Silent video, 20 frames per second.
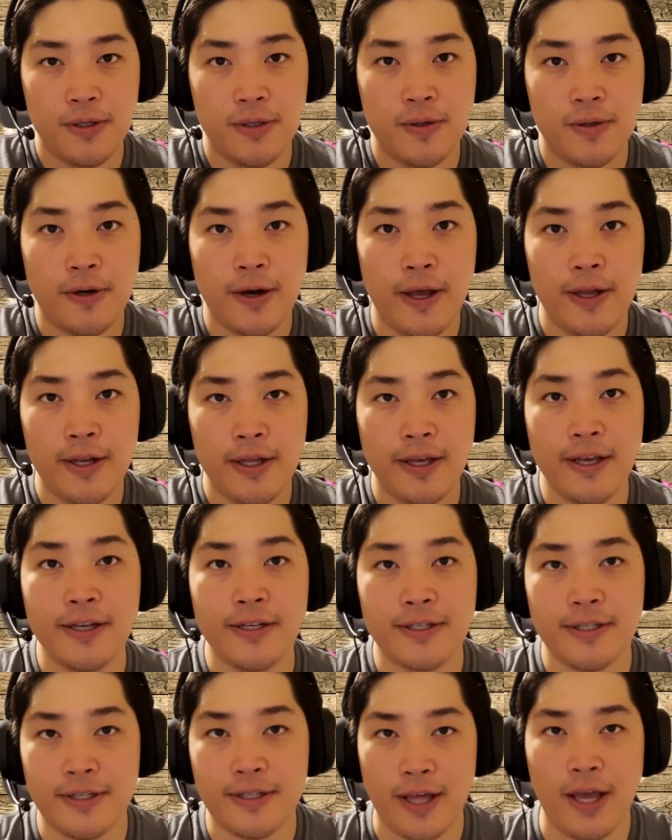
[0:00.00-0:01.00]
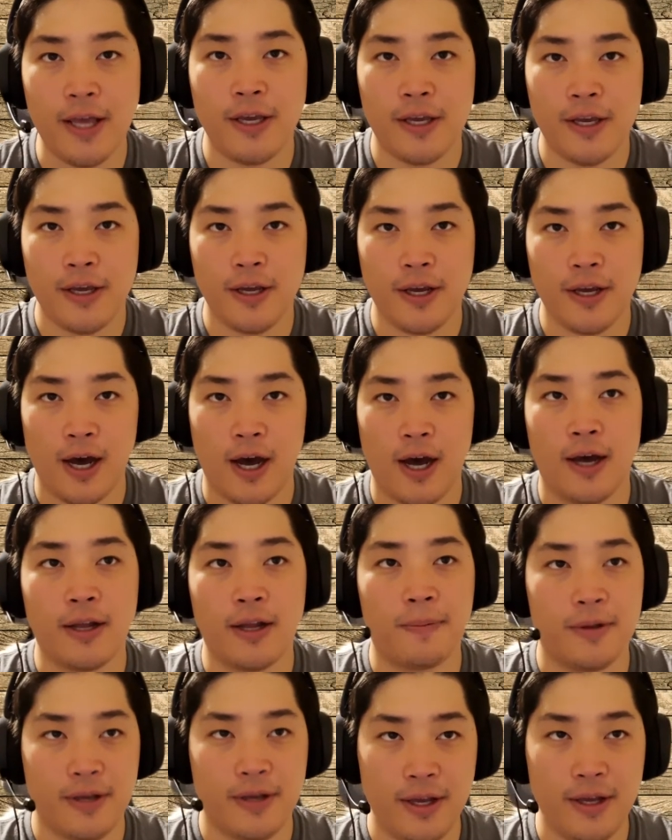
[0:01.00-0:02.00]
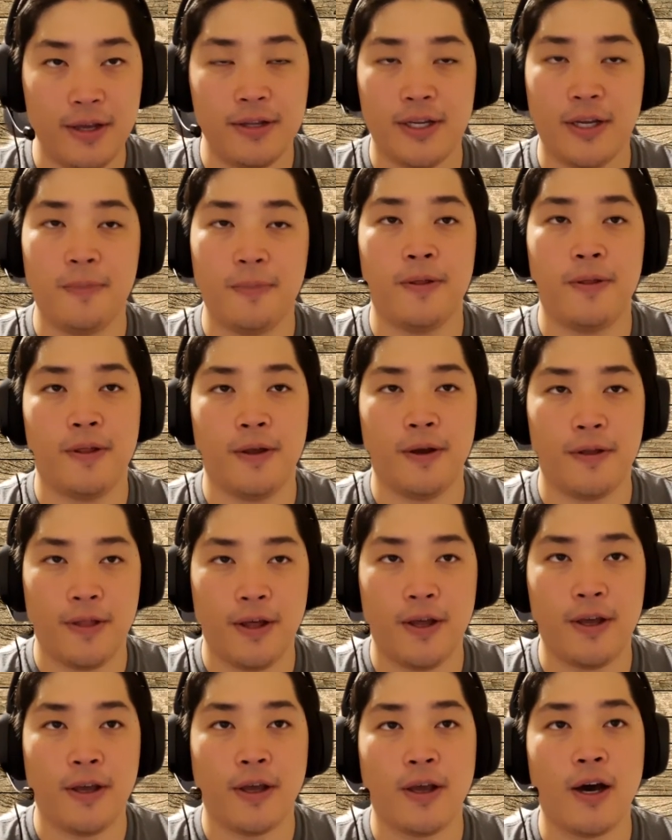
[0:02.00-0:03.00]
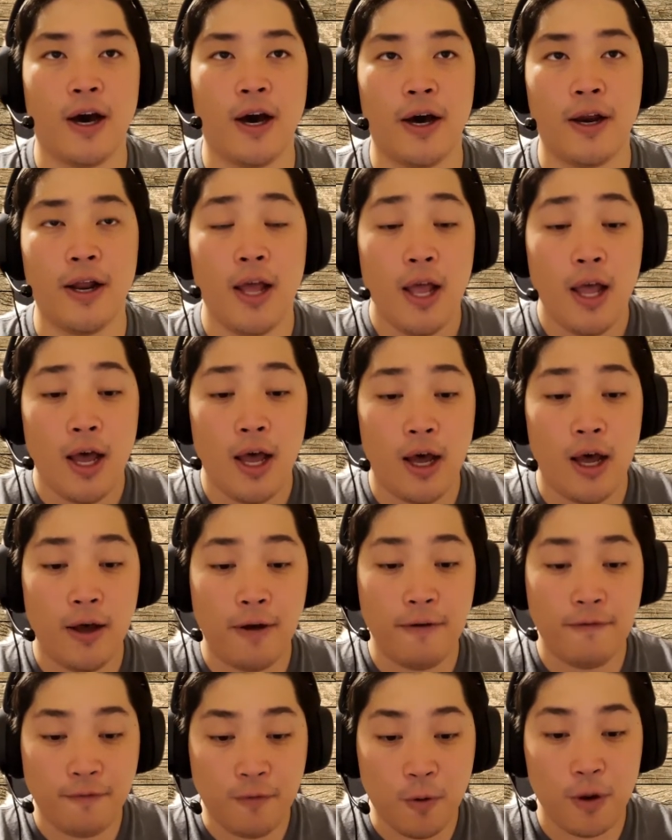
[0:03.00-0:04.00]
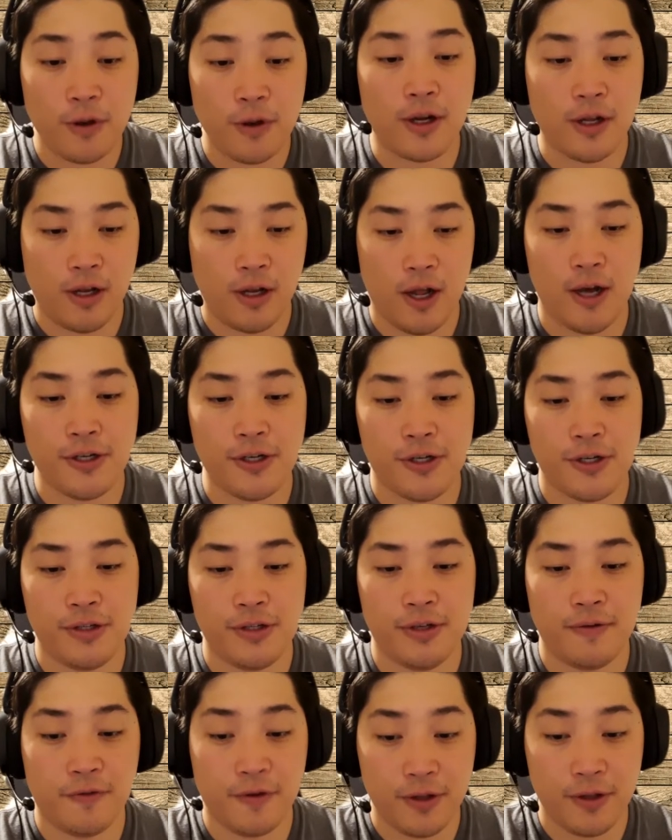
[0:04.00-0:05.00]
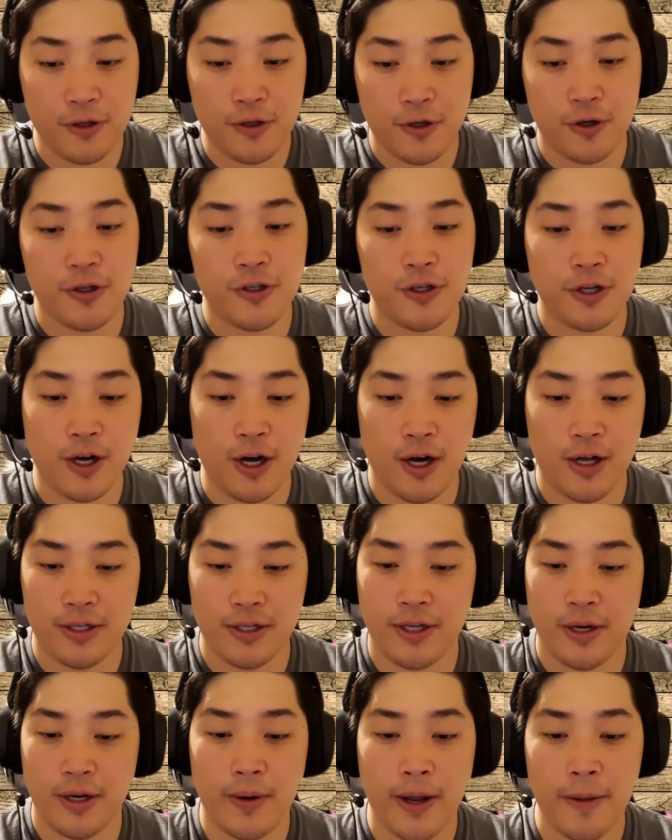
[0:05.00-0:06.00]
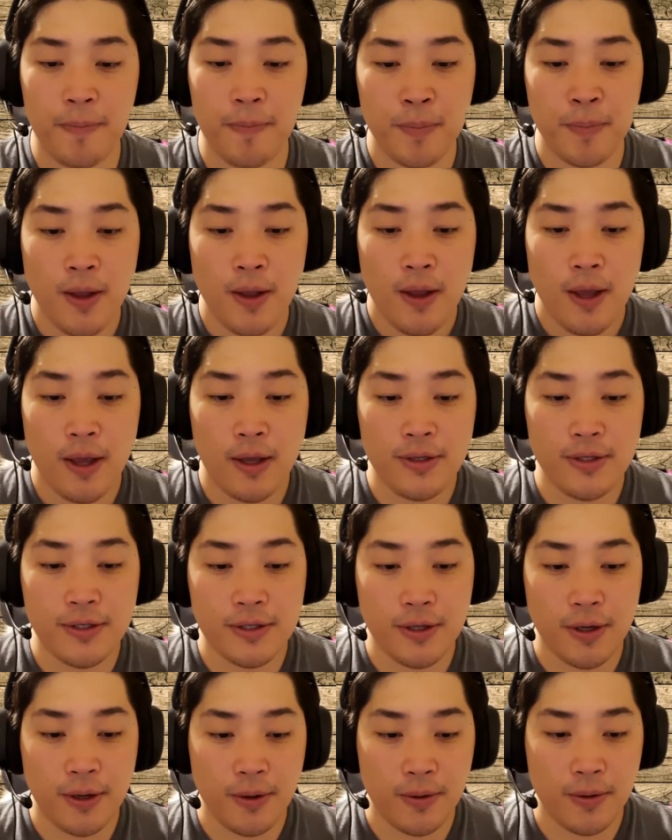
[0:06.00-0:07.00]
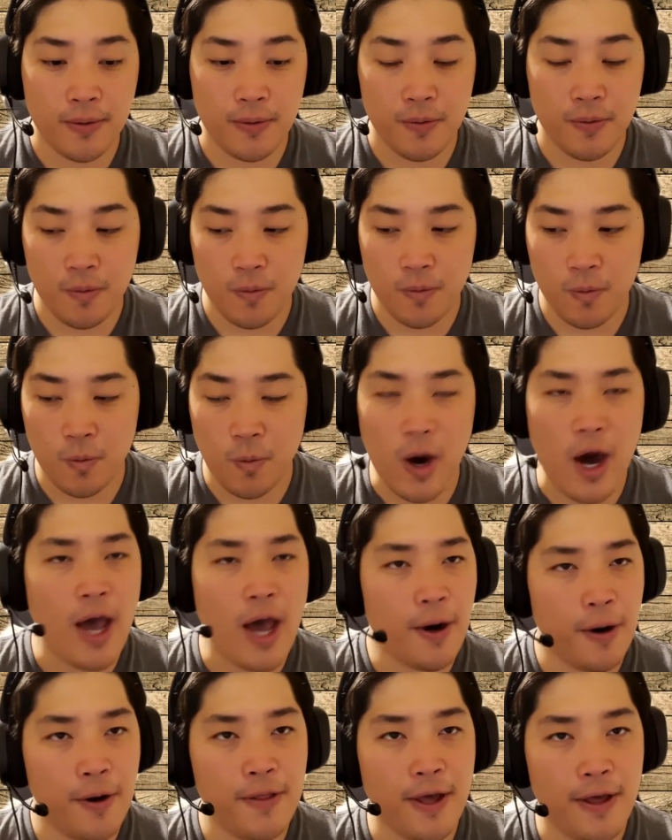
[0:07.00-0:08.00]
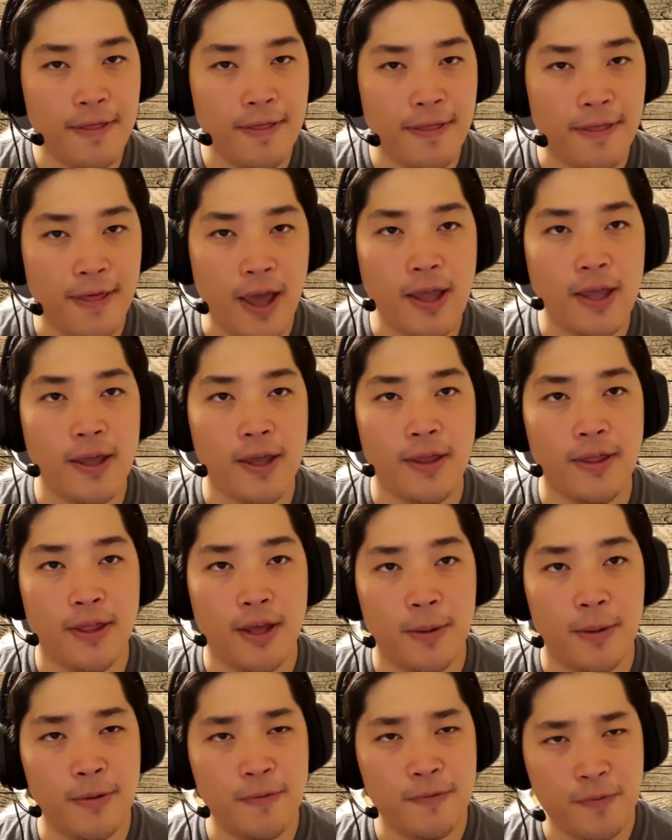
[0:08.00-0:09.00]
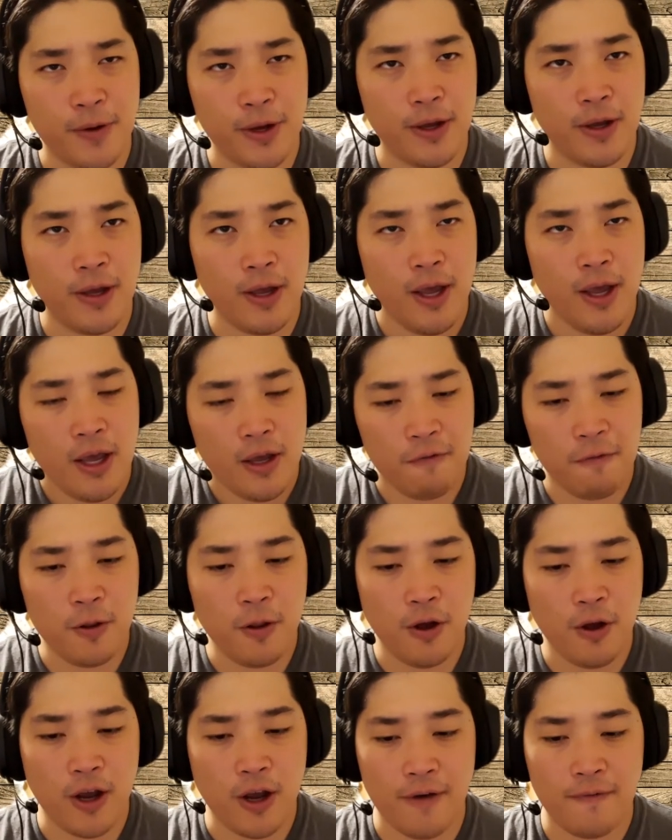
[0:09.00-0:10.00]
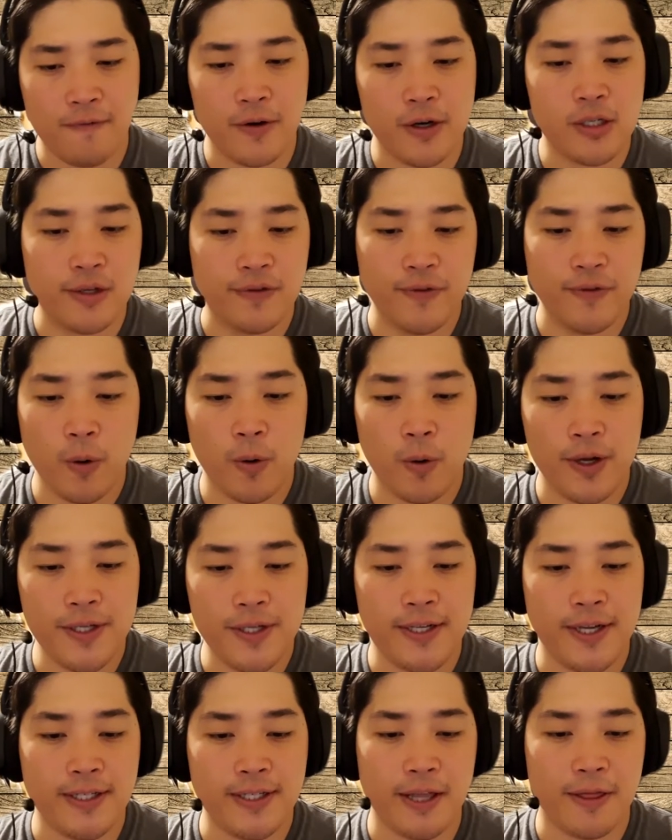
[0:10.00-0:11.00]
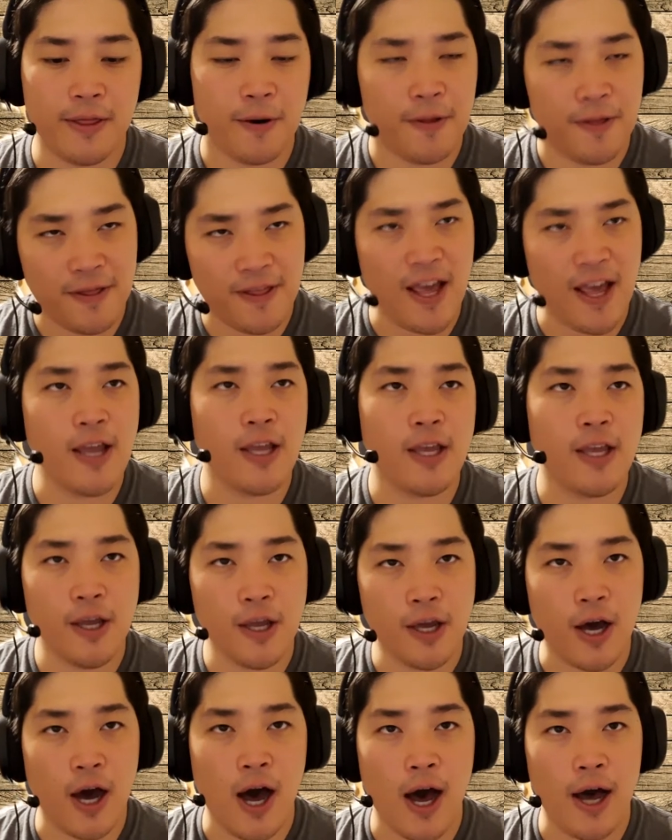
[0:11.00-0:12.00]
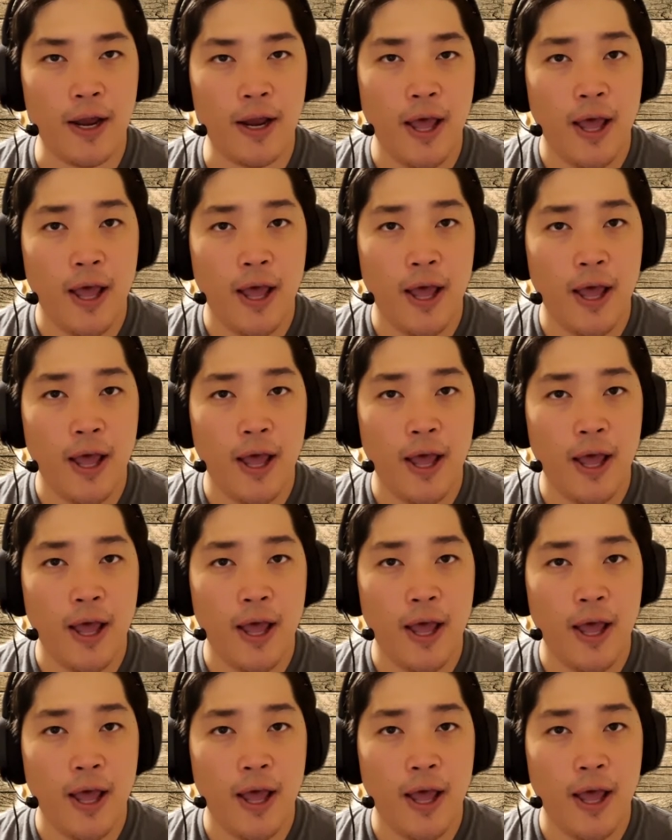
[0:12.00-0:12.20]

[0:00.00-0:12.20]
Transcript: right? He is thanking God. He and Timothy are thanking God uh, for the Colossians, for the church in Colossae, right? And so why are they thanking them if we if we look on verse 4 it says that they're thanking god